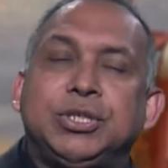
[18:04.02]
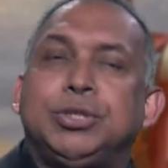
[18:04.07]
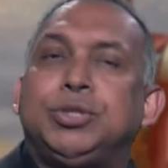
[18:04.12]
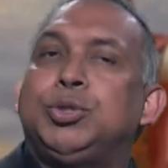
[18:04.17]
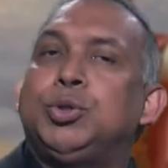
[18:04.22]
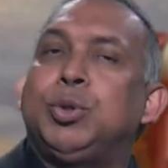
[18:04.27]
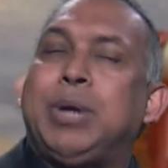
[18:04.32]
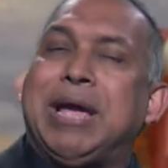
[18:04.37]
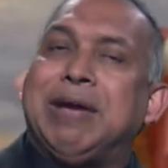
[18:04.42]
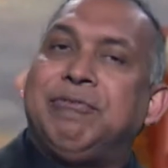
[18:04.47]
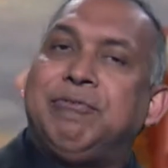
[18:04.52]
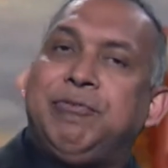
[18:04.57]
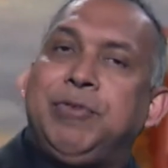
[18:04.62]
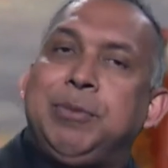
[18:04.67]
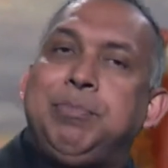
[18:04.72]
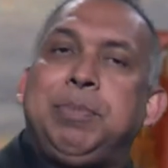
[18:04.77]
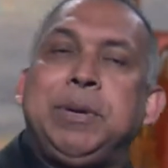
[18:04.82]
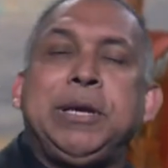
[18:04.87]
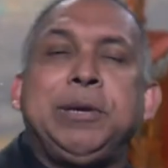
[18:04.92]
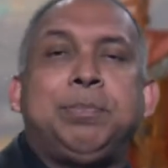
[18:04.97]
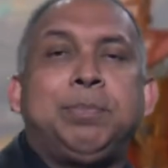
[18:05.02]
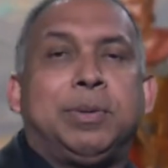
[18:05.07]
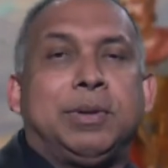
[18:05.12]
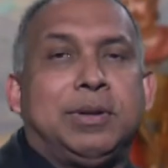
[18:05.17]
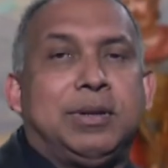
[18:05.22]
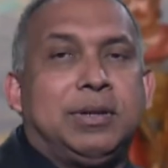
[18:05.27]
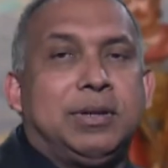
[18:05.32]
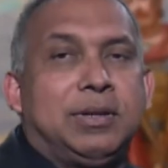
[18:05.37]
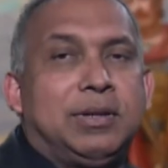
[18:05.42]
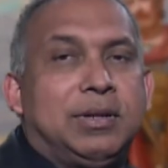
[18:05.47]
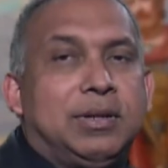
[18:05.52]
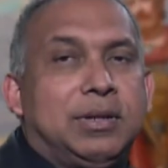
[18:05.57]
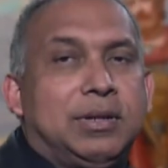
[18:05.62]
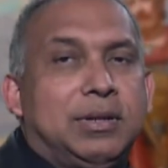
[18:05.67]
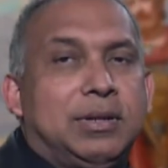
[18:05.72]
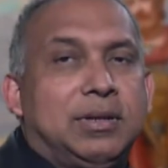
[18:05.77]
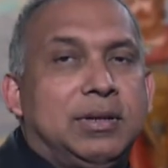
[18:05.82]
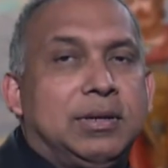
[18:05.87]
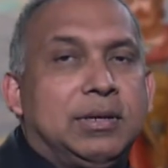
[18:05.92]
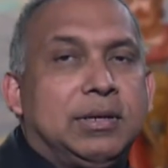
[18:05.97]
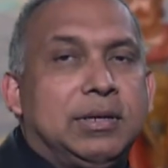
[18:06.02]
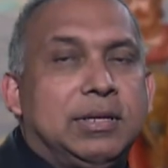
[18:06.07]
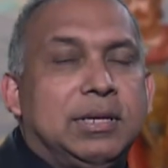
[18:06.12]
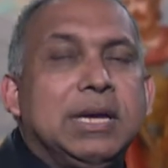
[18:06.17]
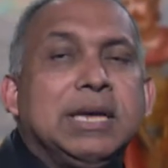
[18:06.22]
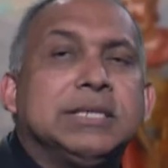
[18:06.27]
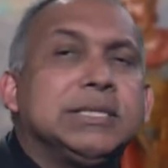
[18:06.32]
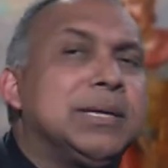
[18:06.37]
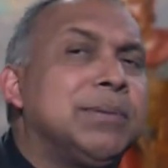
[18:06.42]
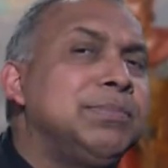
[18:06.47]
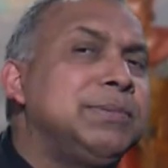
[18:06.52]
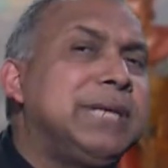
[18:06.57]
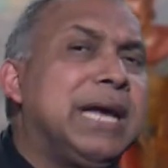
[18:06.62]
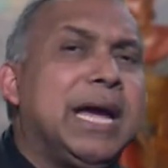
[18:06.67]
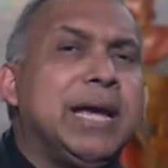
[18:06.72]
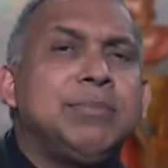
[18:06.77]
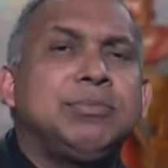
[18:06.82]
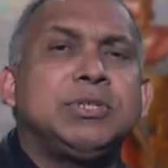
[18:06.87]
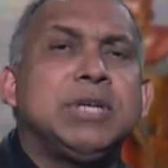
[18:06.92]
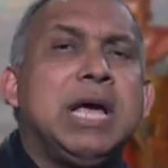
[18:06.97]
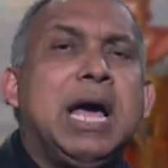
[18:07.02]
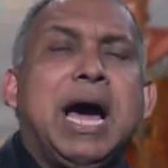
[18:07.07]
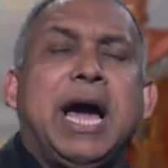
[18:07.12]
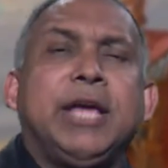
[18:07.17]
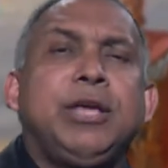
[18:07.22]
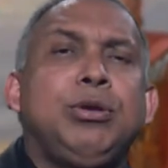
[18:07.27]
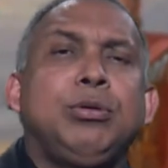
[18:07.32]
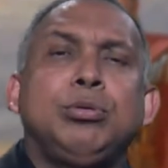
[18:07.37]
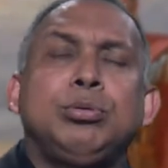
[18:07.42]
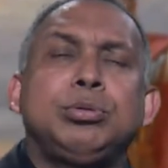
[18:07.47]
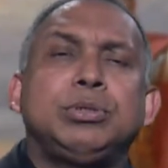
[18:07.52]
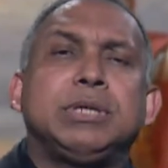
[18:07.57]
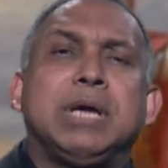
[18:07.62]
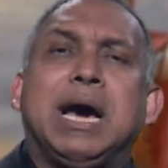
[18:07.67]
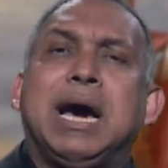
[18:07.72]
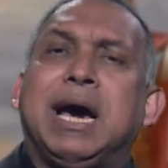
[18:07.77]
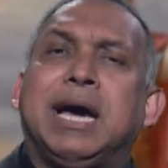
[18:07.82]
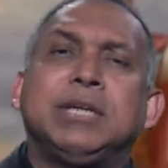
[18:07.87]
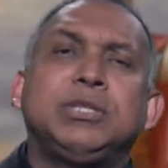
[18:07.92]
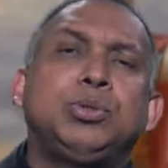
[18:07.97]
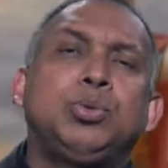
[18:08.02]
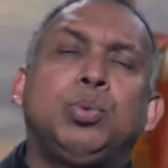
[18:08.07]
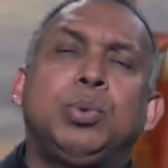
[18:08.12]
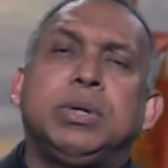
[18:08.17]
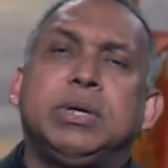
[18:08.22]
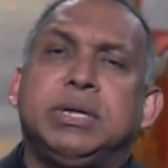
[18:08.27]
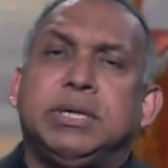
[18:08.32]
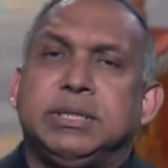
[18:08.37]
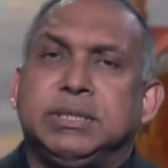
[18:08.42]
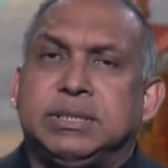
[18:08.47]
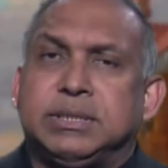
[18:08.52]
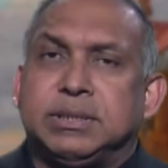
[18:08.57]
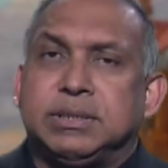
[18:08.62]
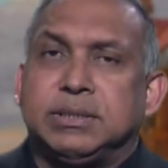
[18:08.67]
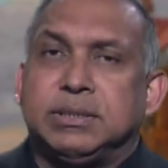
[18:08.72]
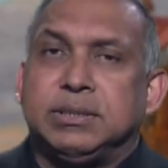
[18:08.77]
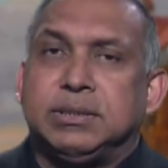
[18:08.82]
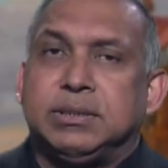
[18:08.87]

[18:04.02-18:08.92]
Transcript: to every people. Sometimes I use harsh words